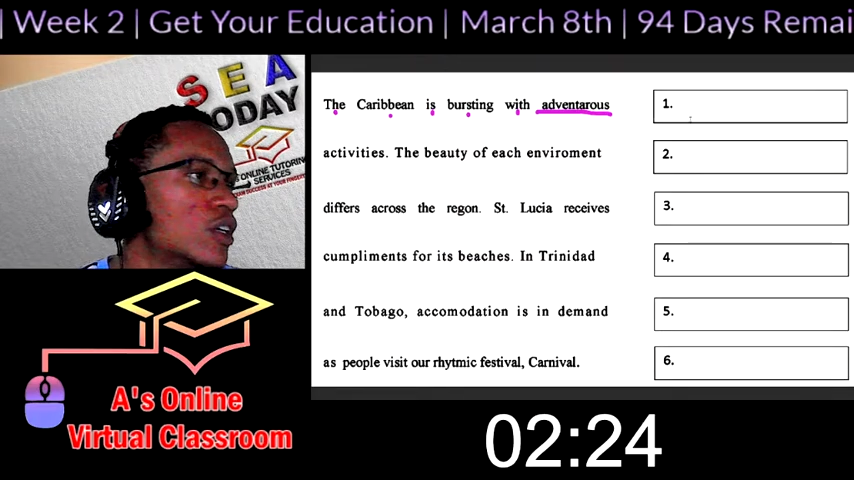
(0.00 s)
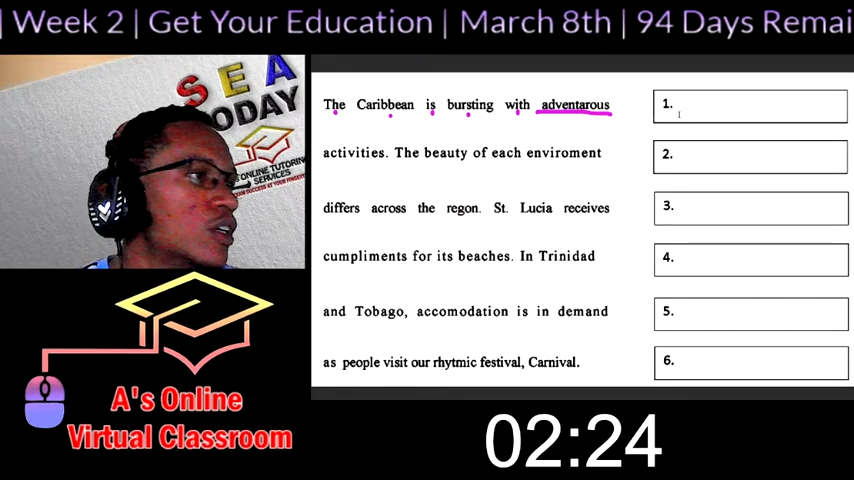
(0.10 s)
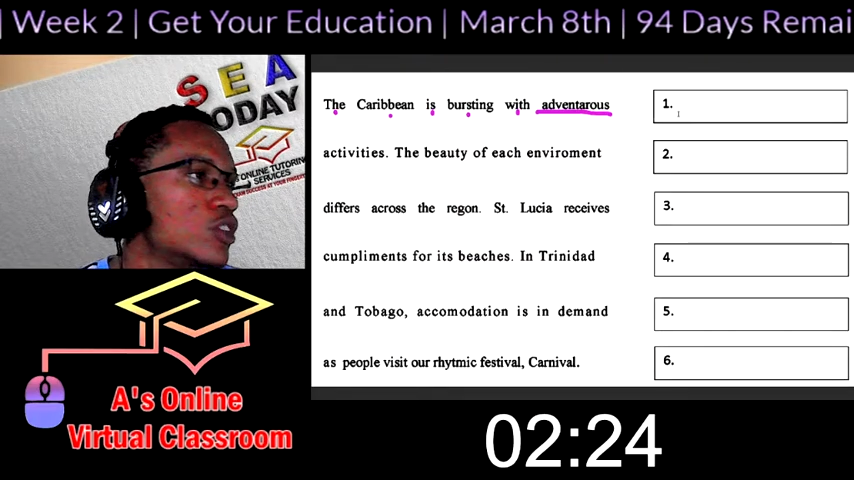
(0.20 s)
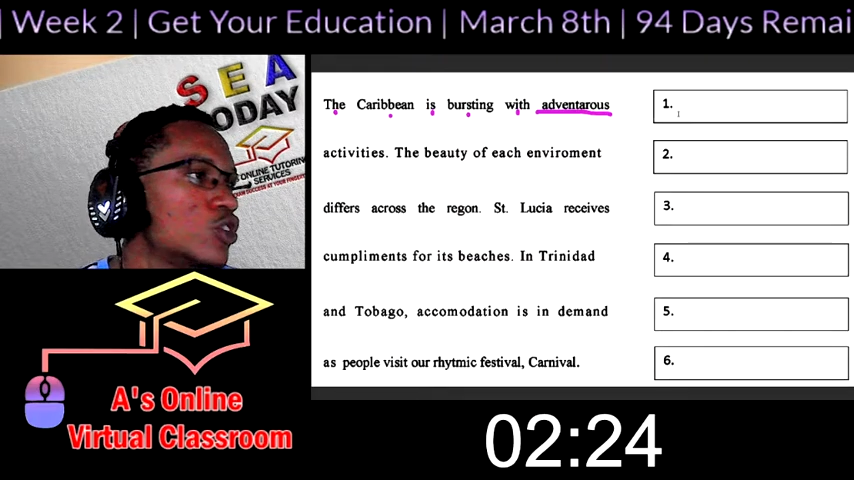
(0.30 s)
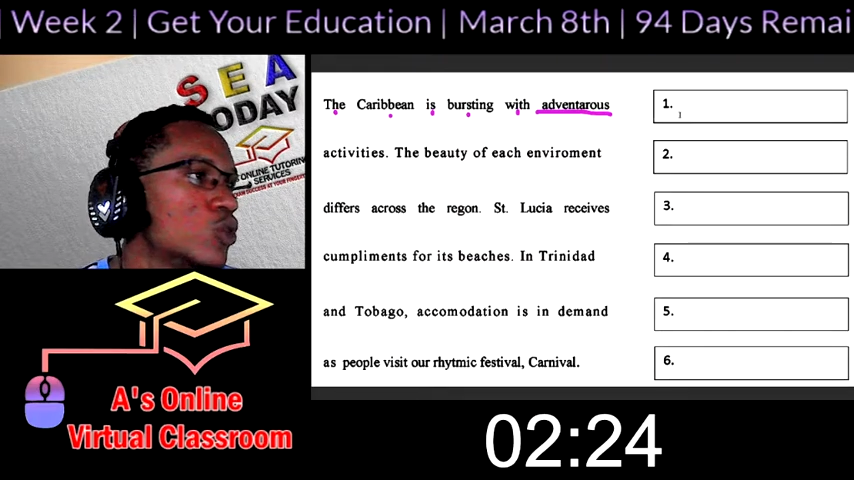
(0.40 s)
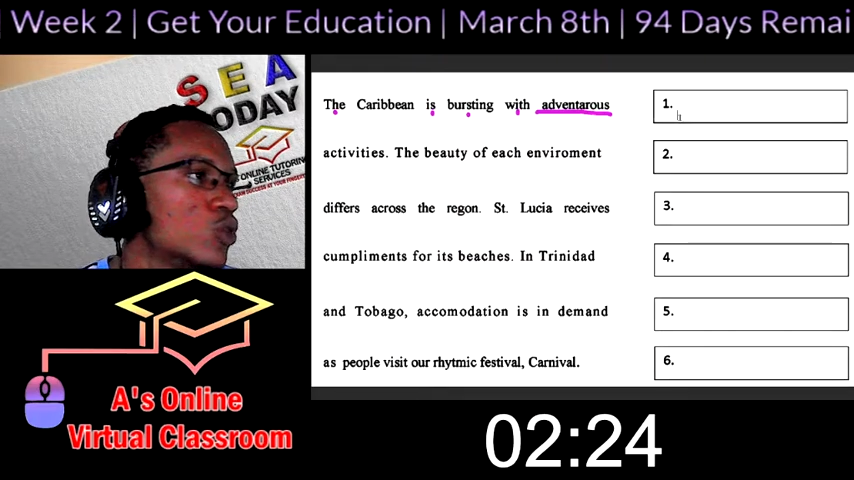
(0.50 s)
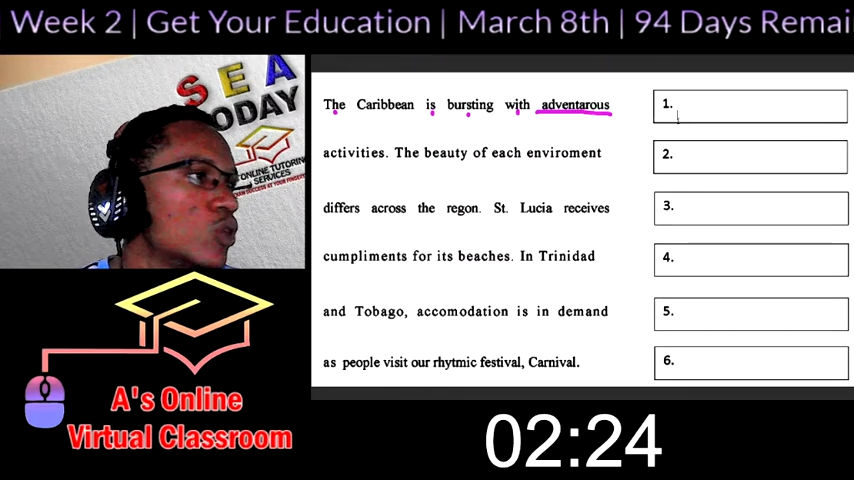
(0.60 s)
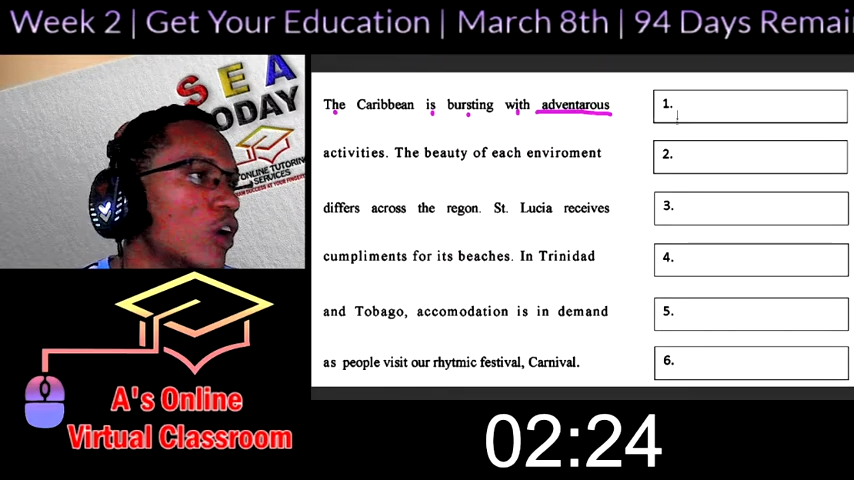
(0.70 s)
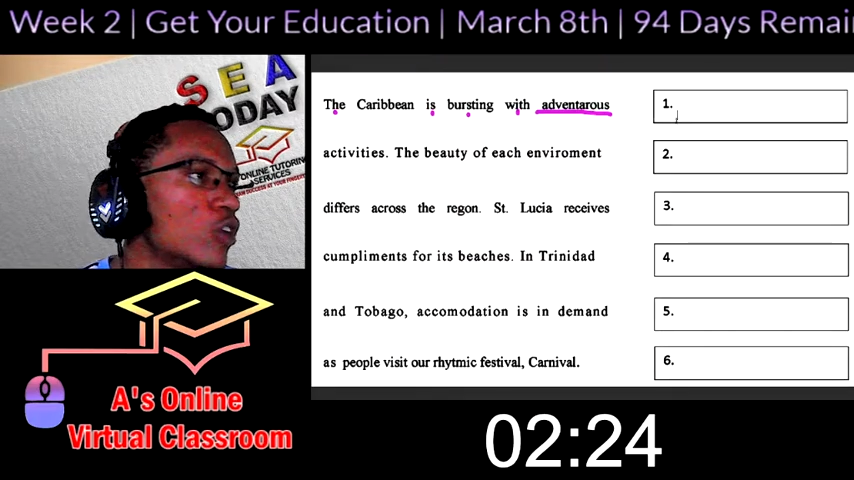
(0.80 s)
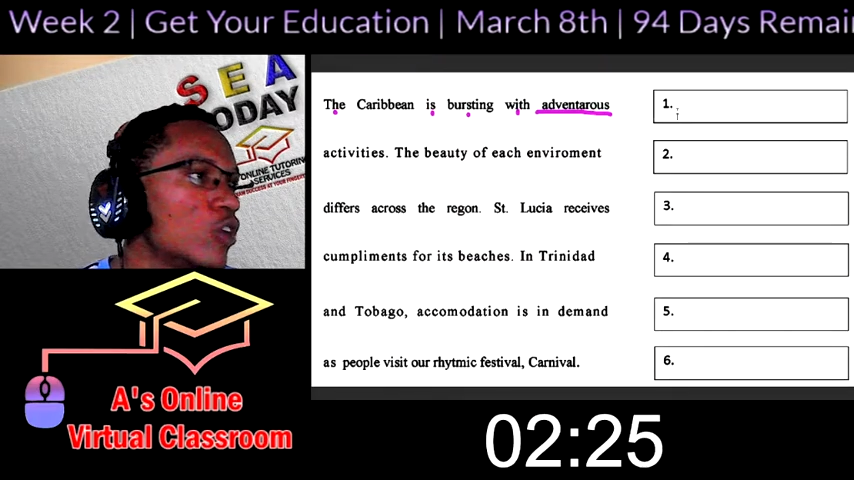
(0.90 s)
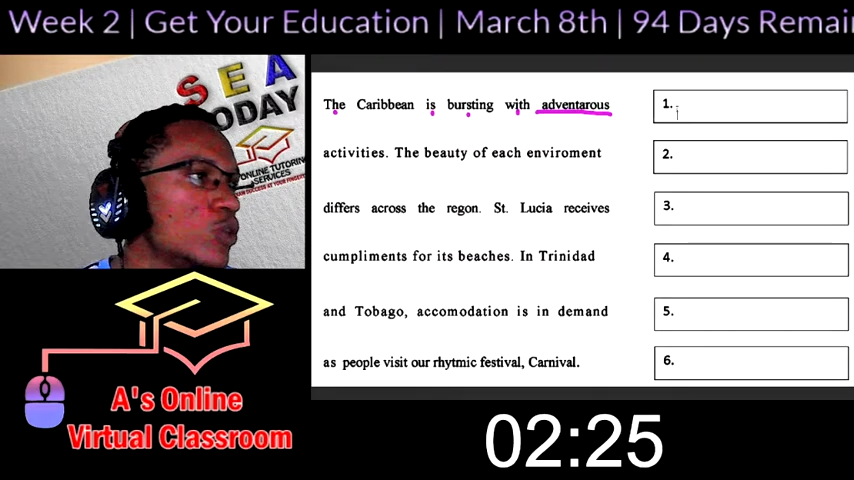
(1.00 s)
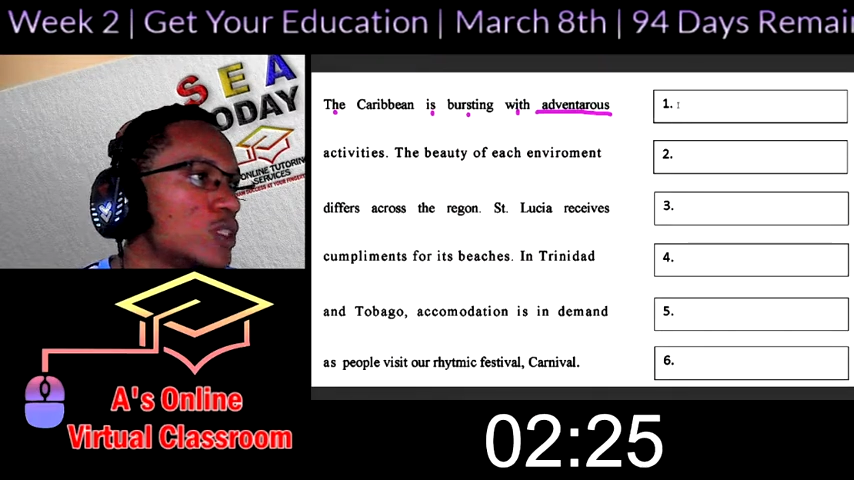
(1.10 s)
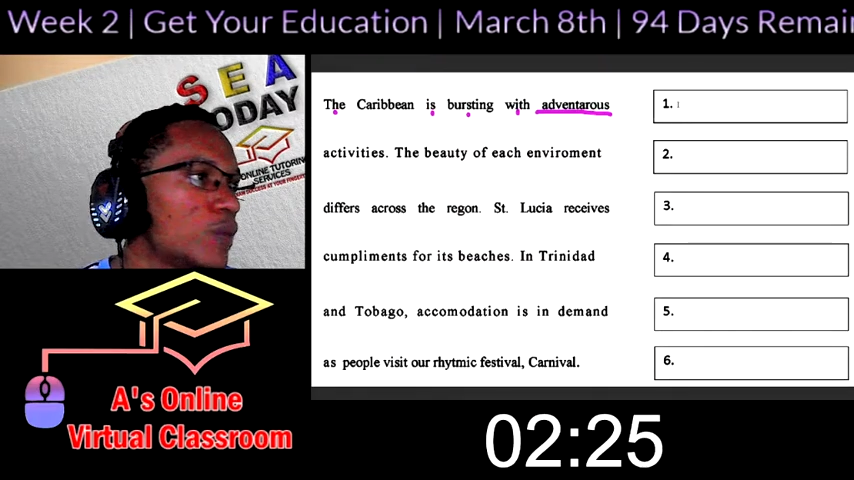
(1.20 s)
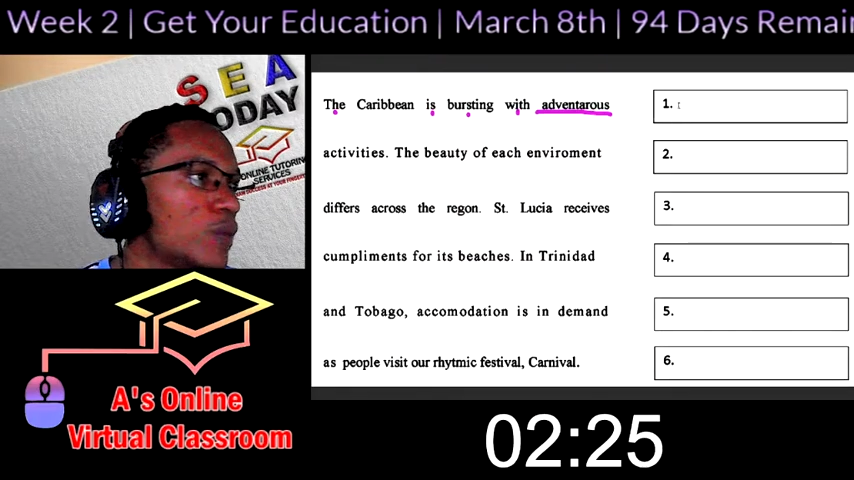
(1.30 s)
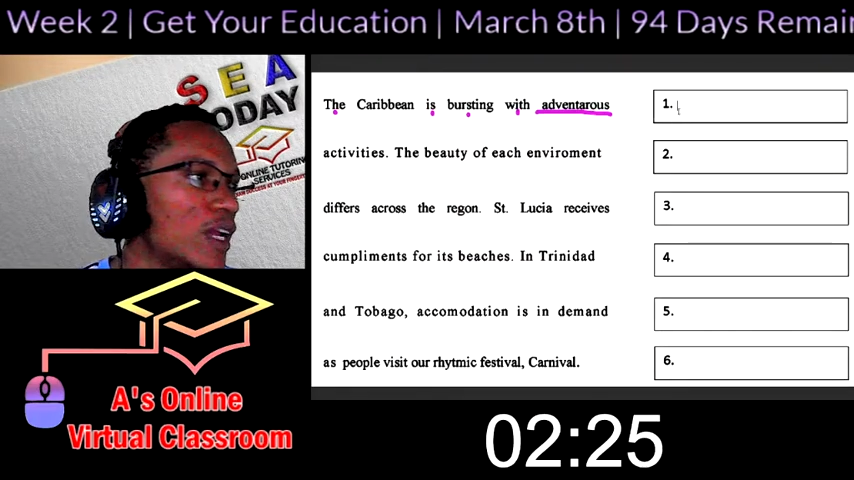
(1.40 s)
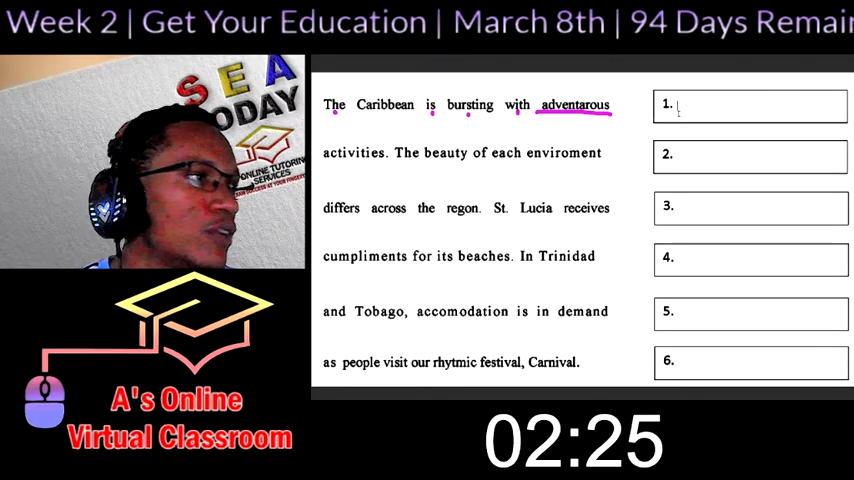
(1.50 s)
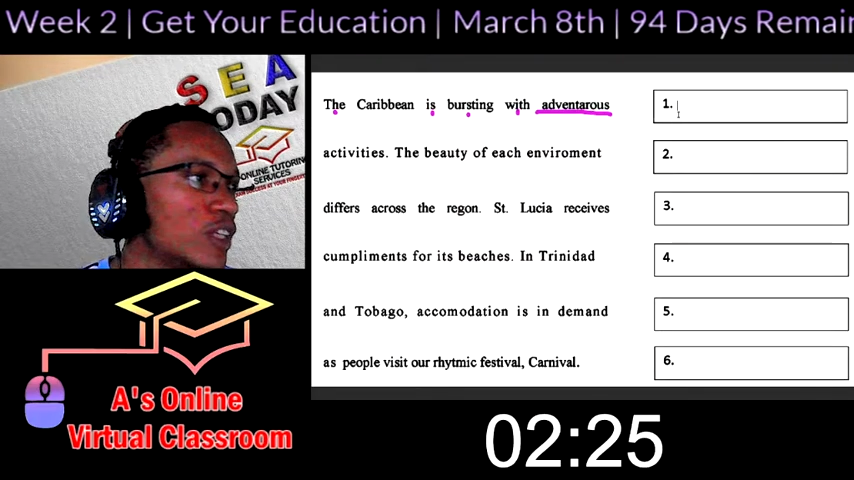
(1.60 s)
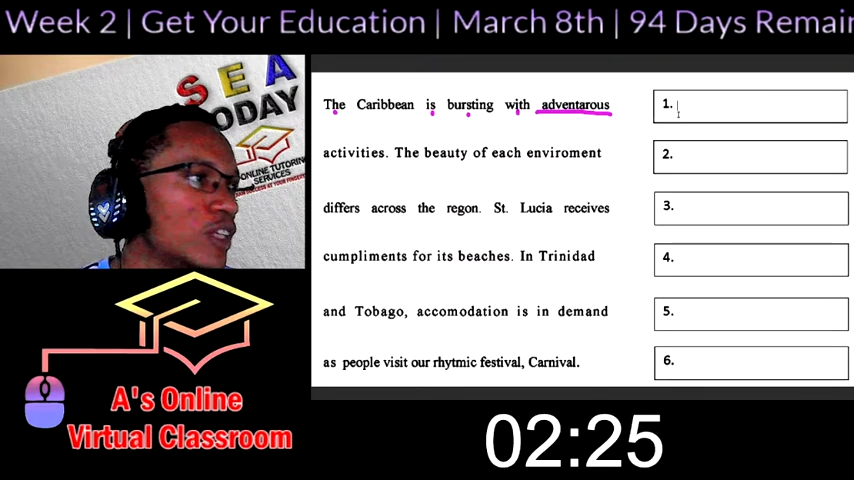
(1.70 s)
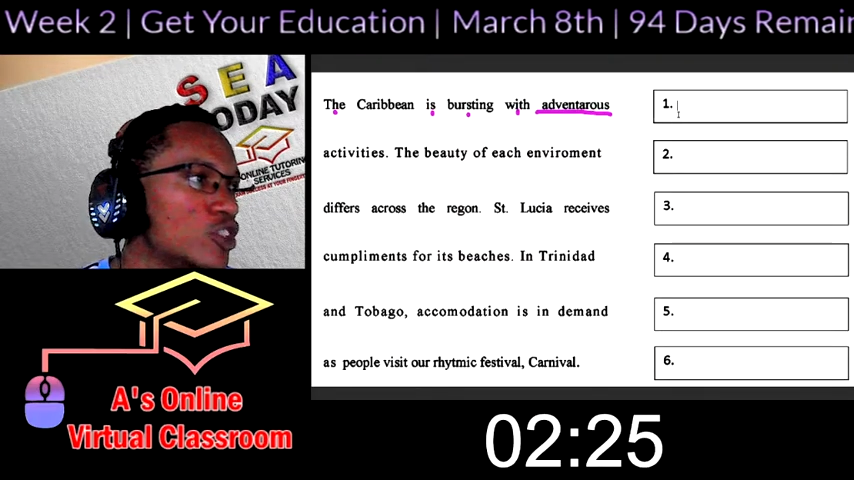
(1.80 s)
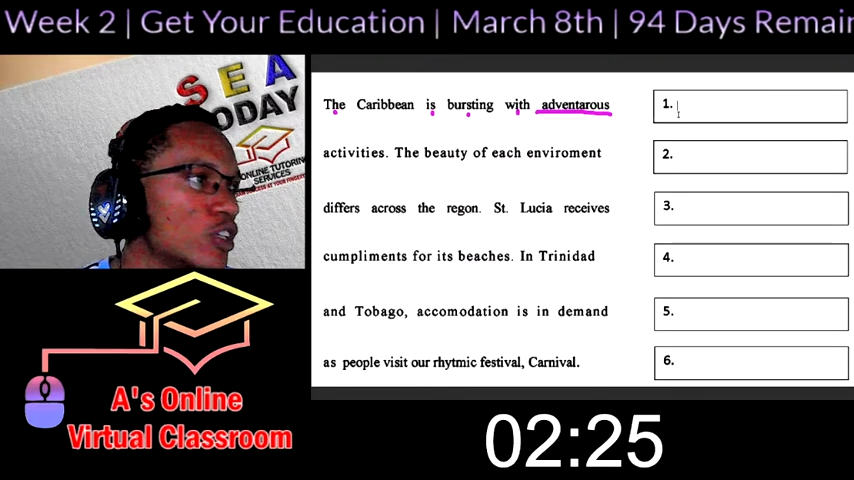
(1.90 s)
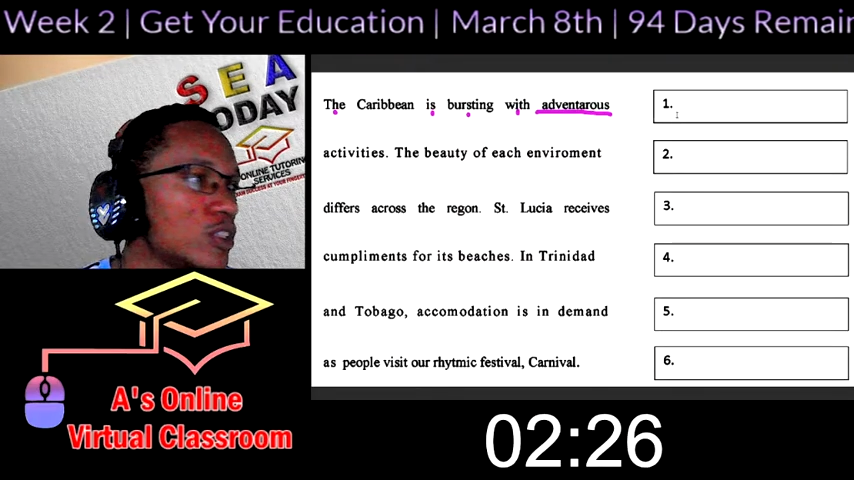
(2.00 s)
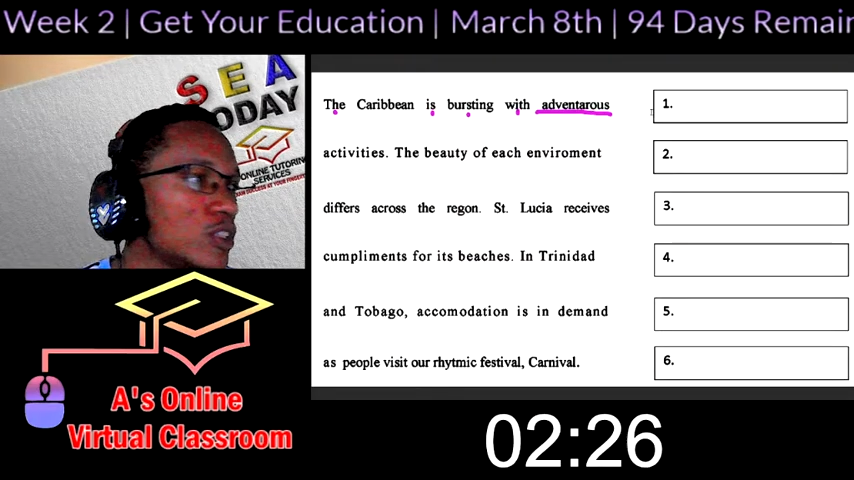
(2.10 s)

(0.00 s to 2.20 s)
So how do we spell adventurous?